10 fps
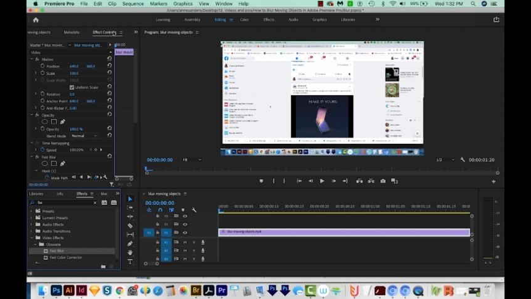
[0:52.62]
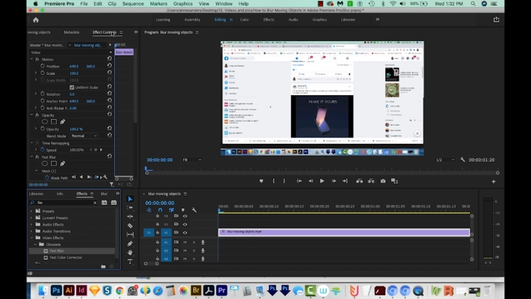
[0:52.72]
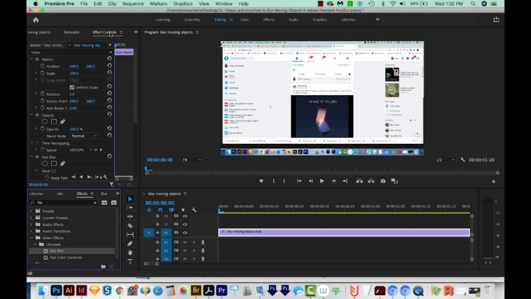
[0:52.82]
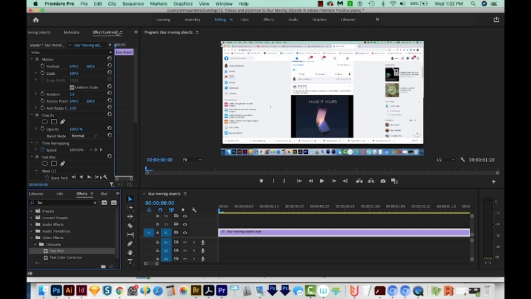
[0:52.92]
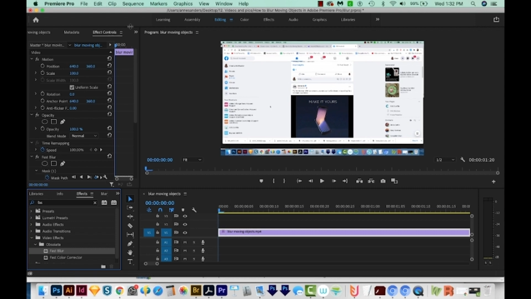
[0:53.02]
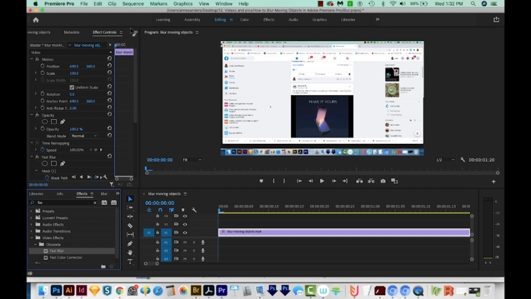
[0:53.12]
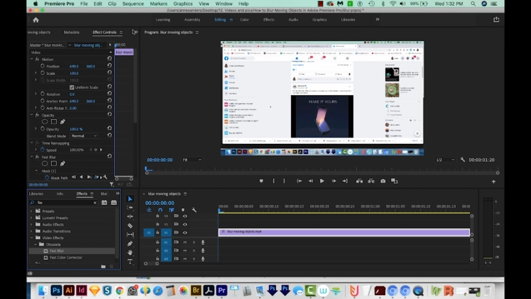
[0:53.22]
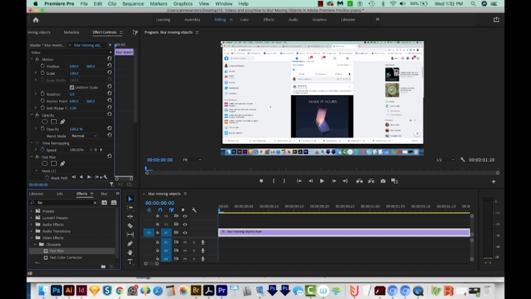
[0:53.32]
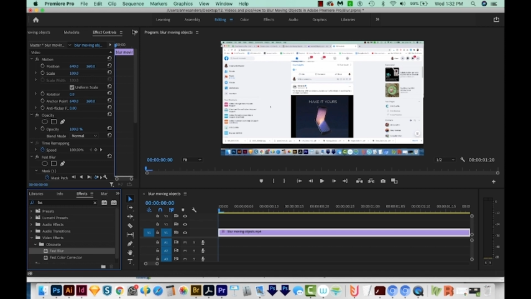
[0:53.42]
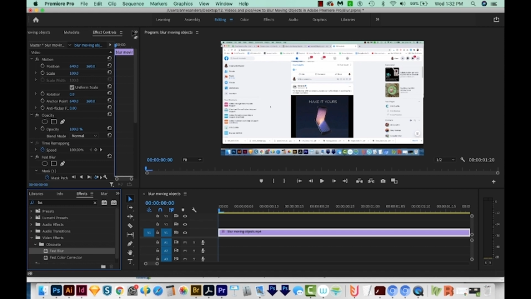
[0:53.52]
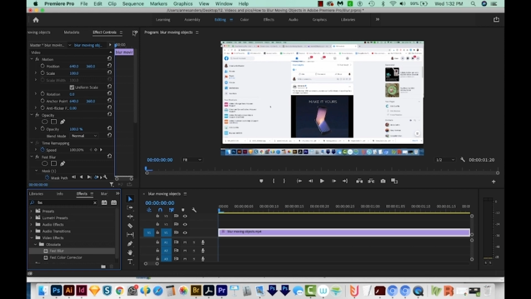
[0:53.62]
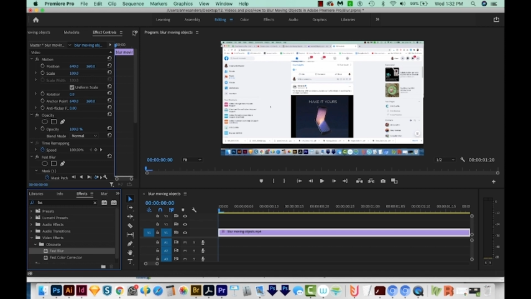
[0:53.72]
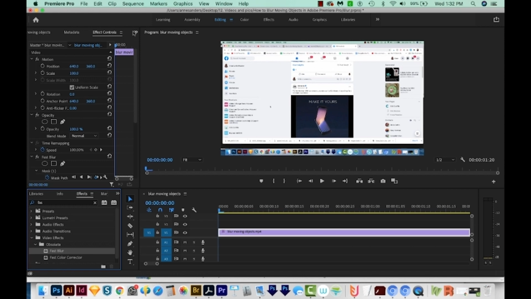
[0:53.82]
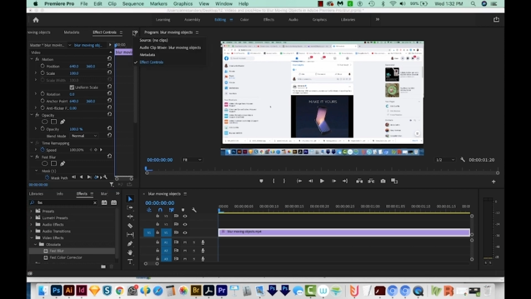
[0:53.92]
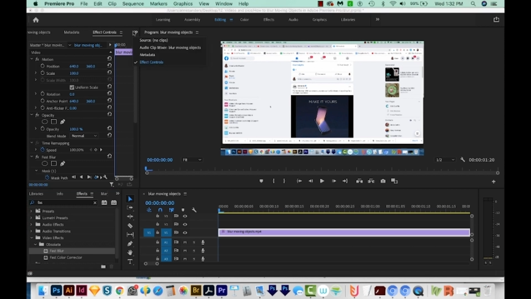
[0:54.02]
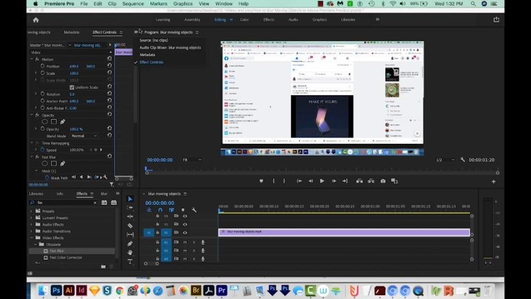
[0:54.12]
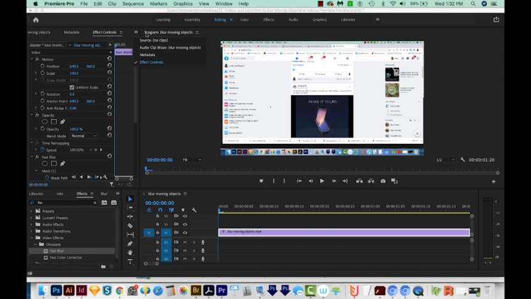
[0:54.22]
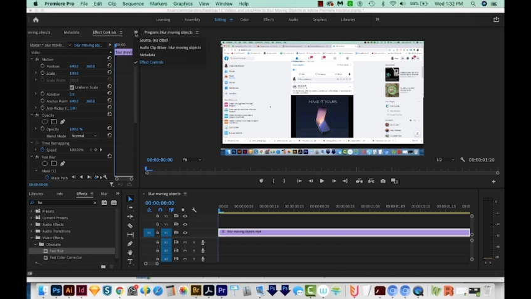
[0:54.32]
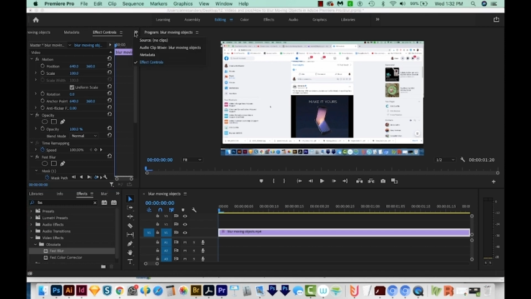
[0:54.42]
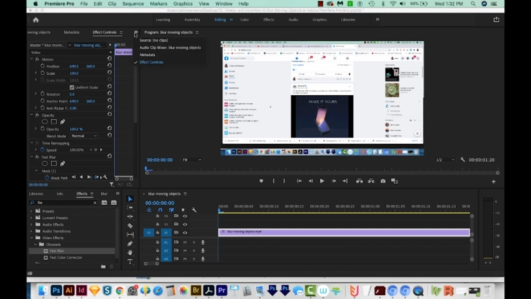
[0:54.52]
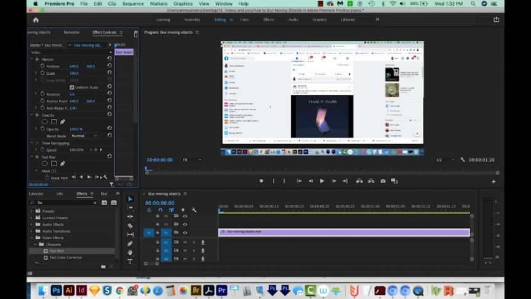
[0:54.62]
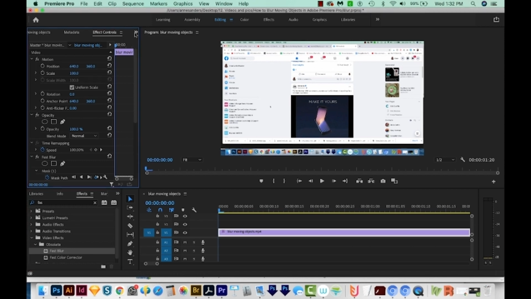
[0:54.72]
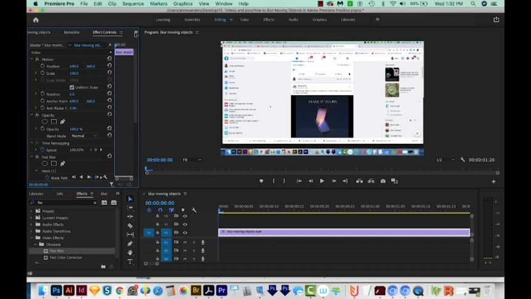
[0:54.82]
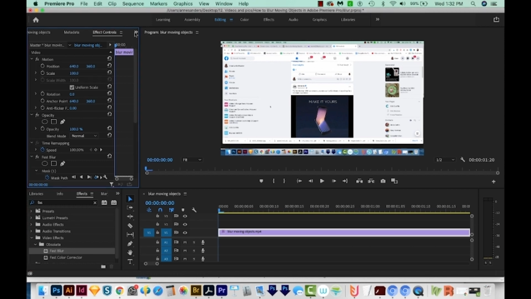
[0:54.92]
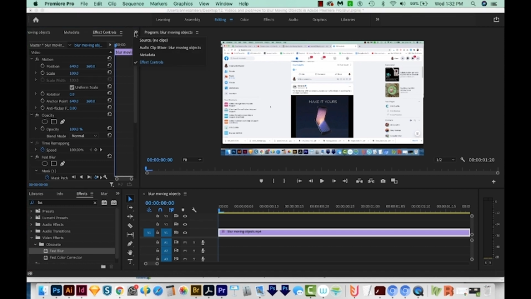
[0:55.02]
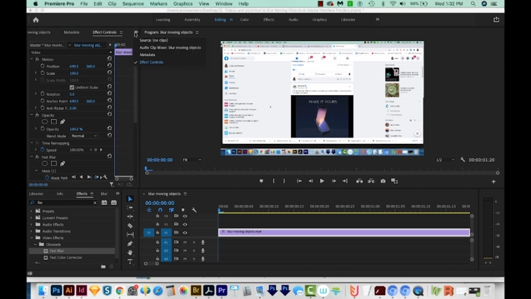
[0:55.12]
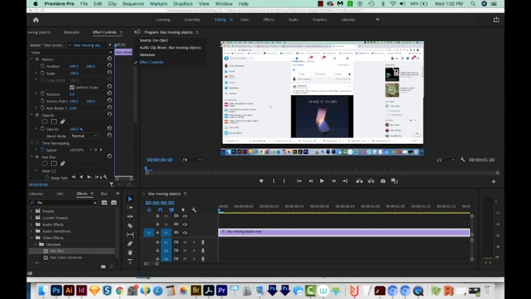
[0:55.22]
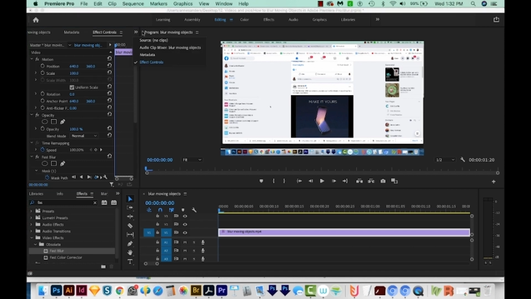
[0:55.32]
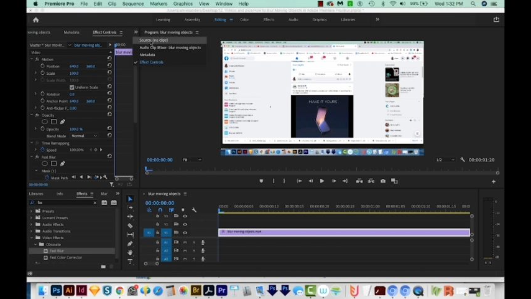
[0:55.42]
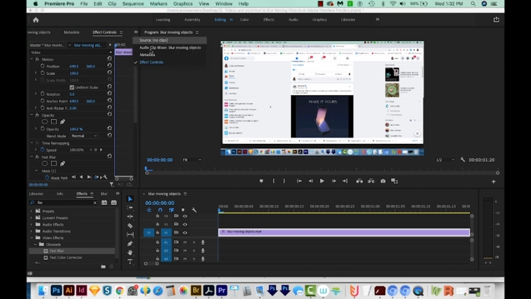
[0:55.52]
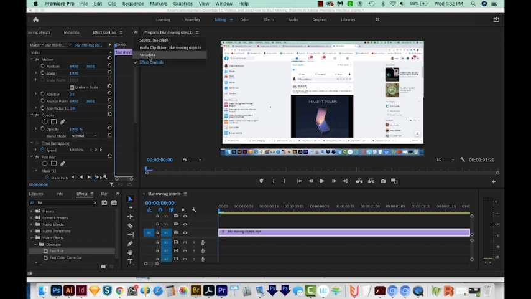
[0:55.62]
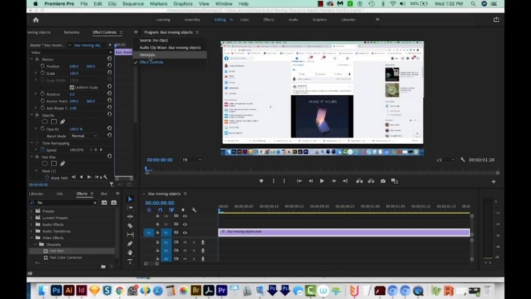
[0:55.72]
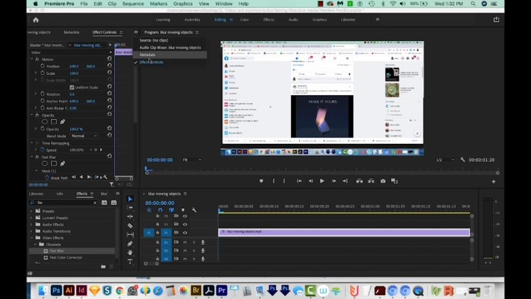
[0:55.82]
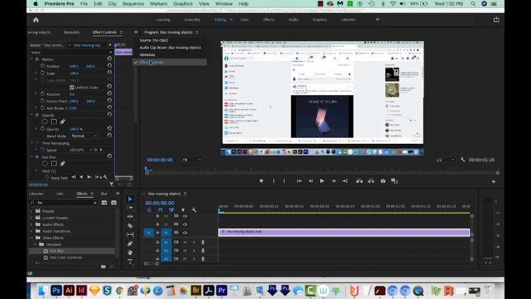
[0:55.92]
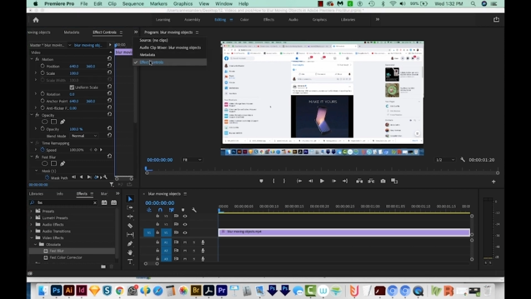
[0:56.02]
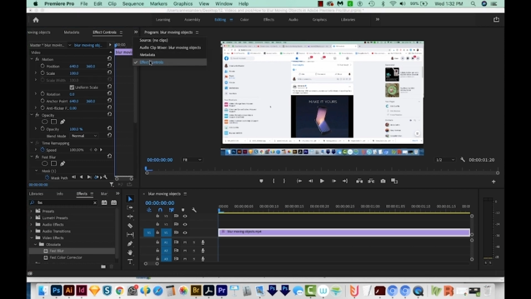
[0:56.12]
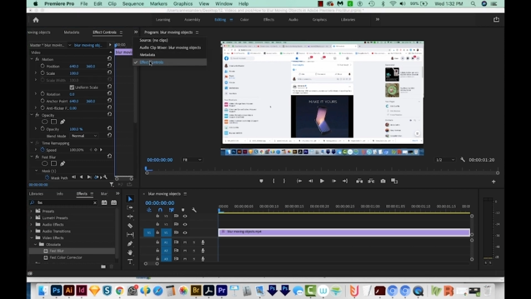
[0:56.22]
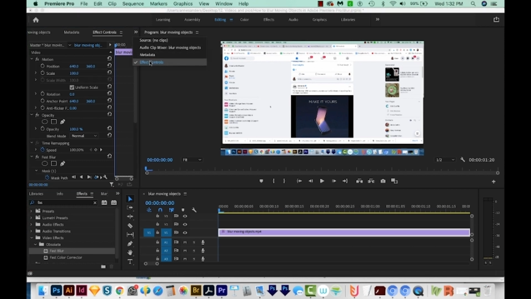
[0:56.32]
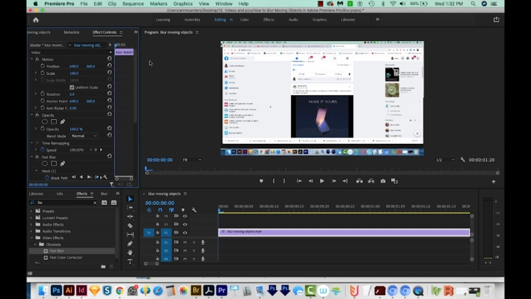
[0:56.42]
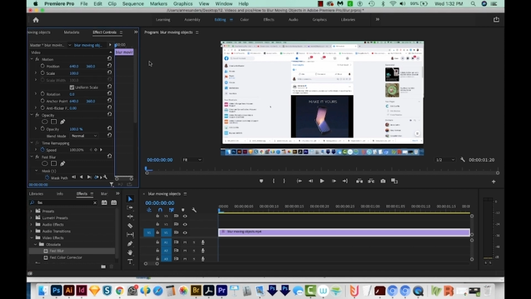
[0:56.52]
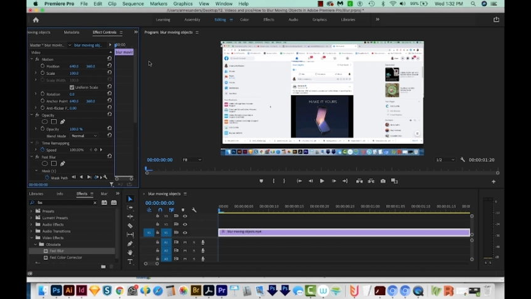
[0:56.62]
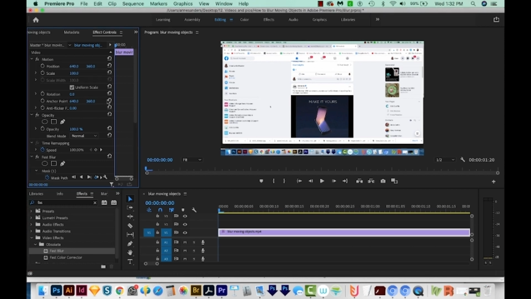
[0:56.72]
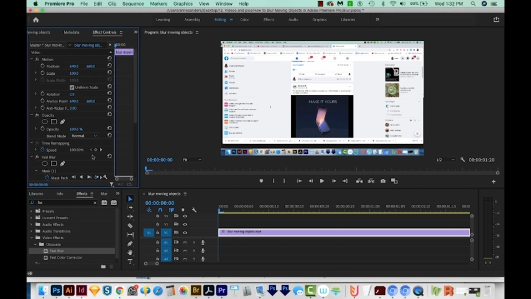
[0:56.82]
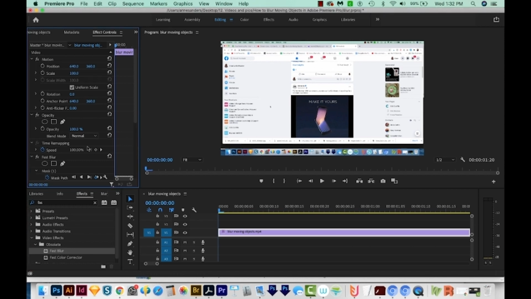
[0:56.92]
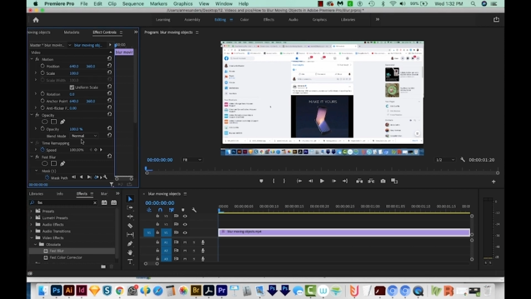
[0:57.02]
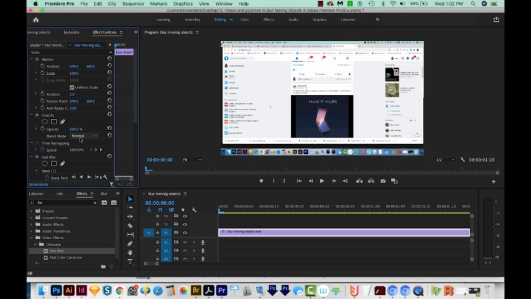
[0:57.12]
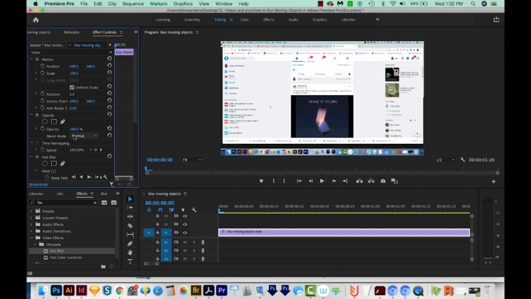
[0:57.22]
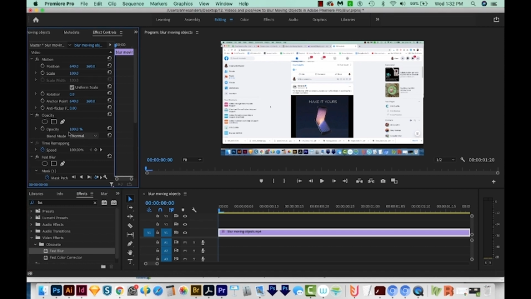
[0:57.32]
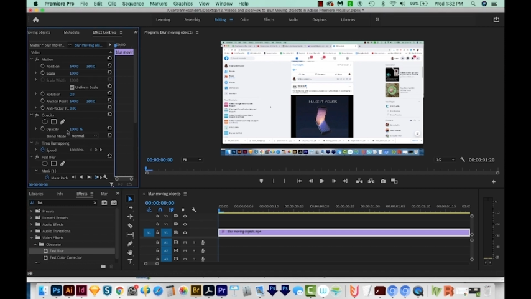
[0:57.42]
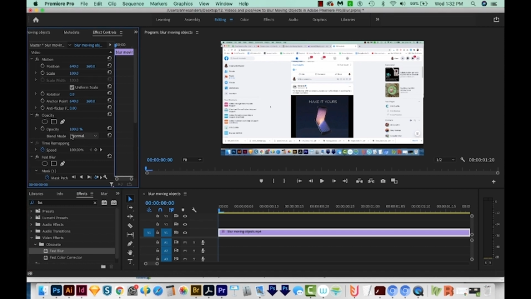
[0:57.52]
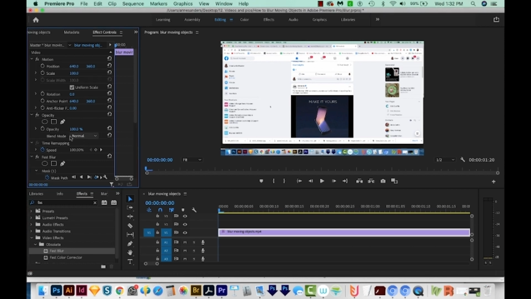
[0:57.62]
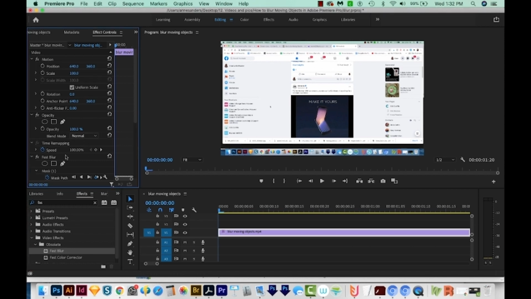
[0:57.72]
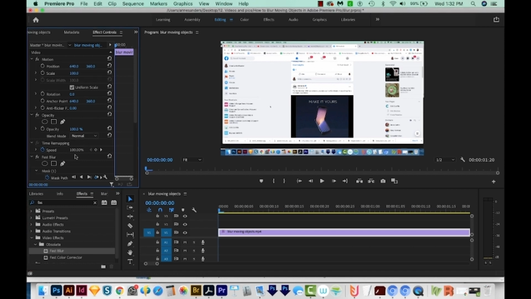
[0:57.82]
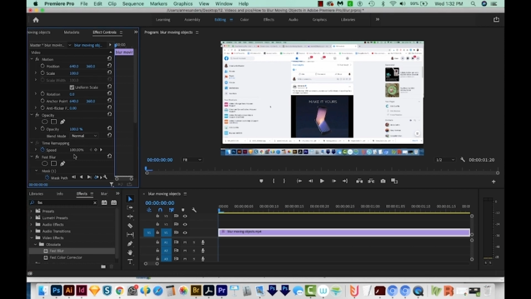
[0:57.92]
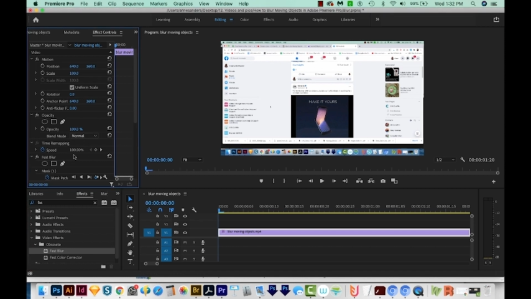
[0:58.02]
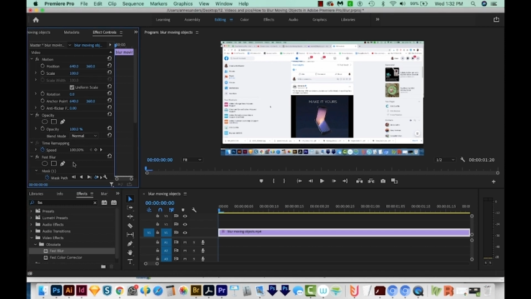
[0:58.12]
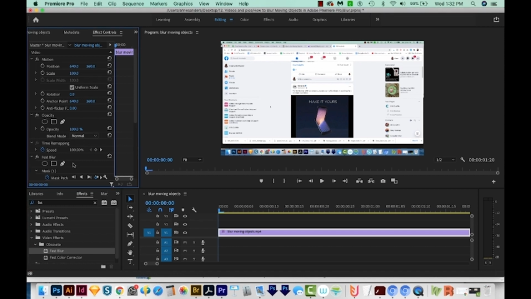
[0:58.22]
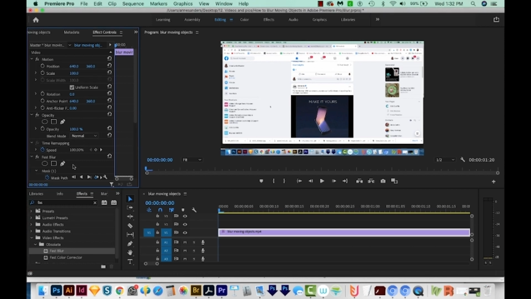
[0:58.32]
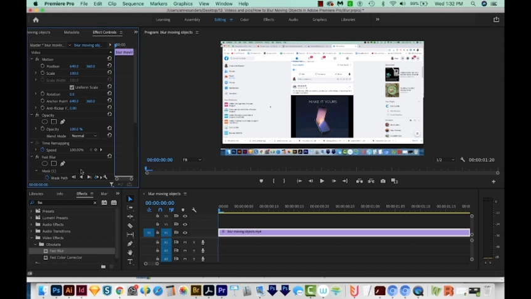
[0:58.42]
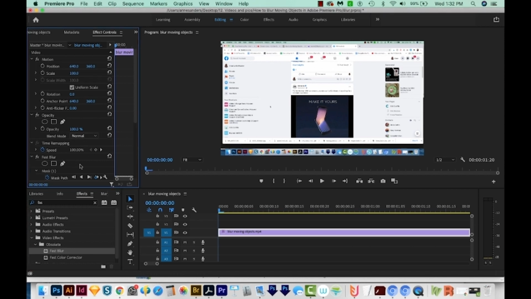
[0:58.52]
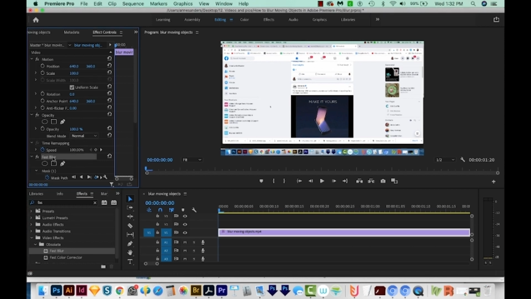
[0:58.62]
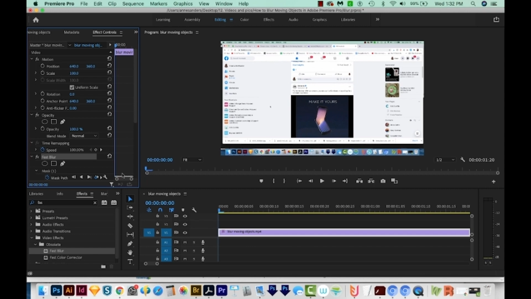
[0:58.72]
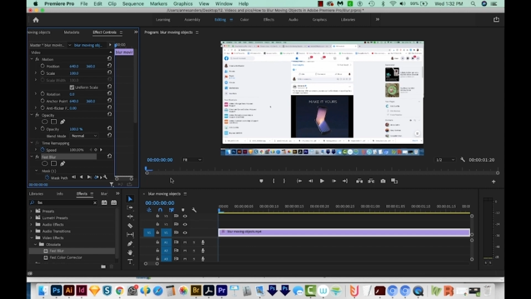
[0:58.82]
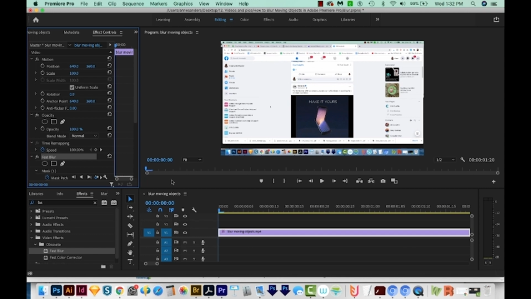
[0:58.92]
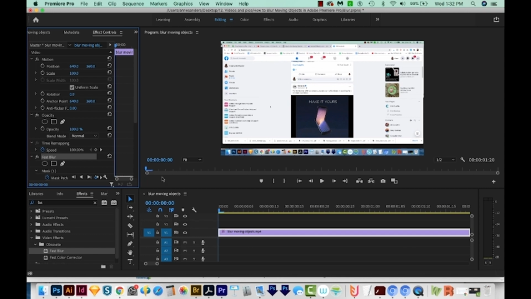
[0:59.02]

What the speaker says: Nobody's mouth can be seen.